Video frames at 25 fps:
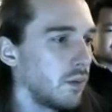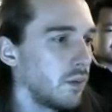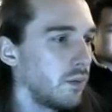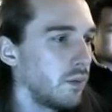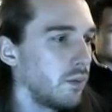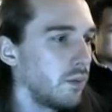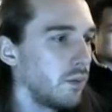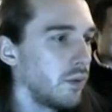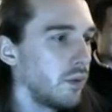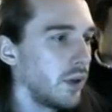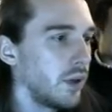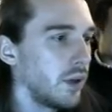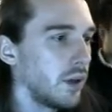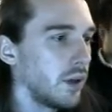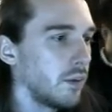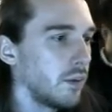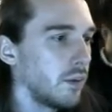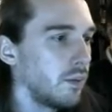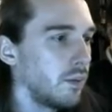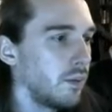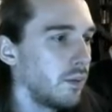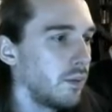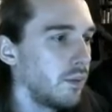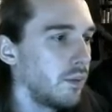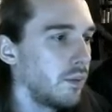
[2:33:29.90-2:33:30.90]
bring
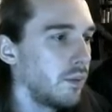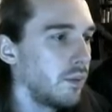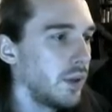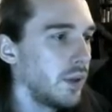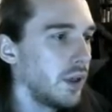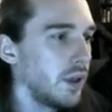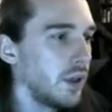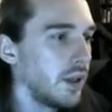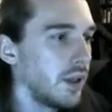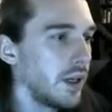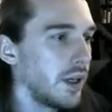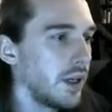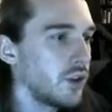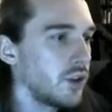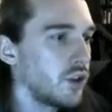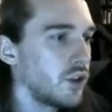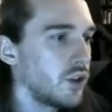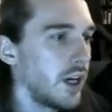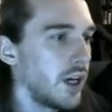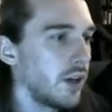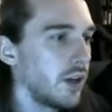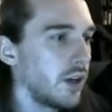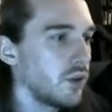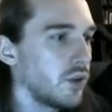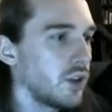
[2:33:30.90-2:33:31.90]
a bit of that
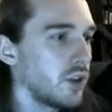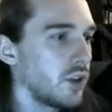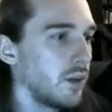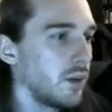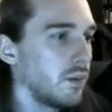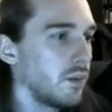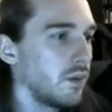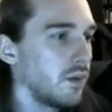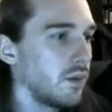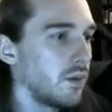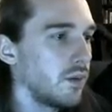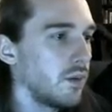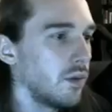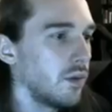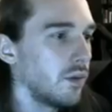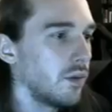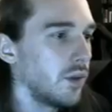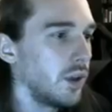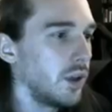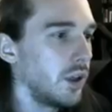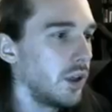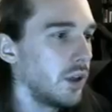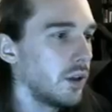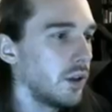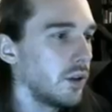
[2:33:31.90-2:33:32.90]
shadow shape over
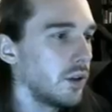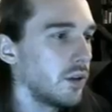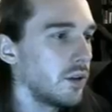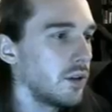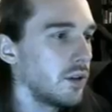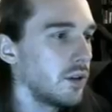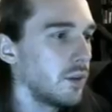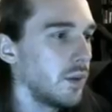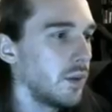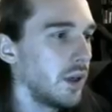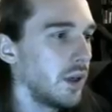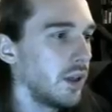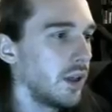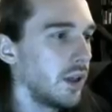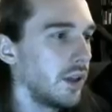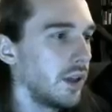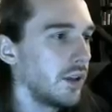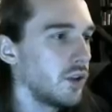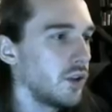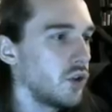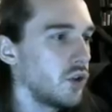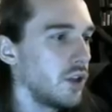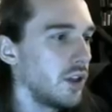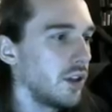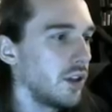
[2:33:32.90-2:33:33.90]
here to make like the
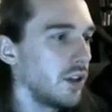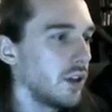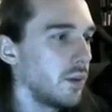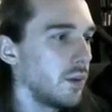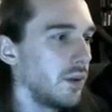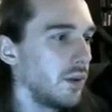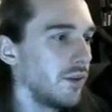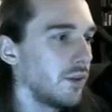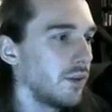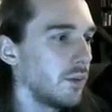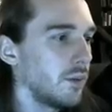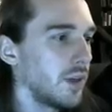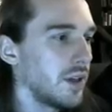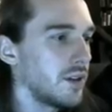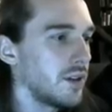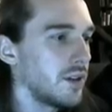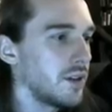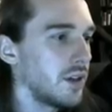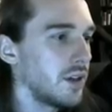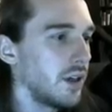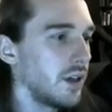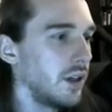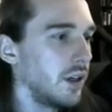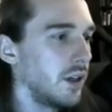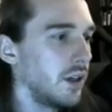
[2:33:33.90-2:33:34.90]
sheath coming from that
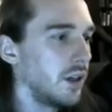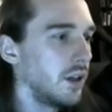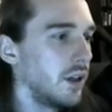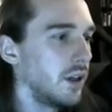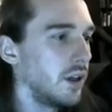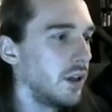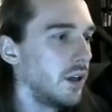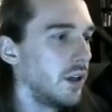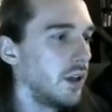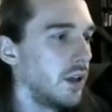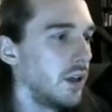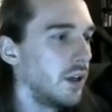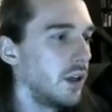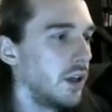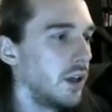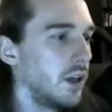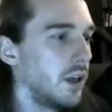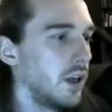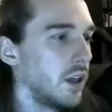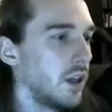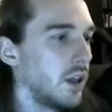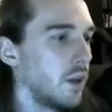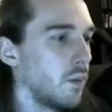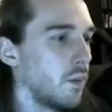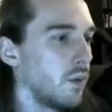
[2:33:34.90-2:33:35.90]
side,
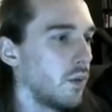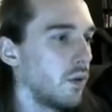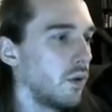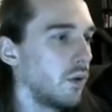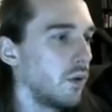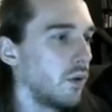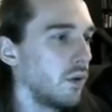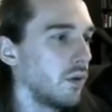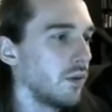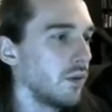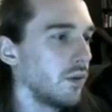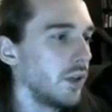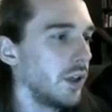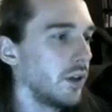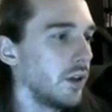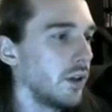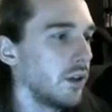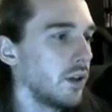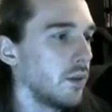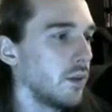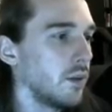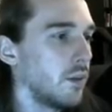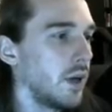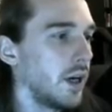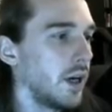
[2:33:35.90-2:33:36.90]
and pull it over here in
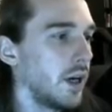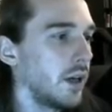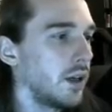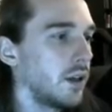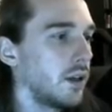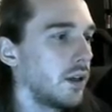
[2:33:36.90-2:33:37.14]
the back.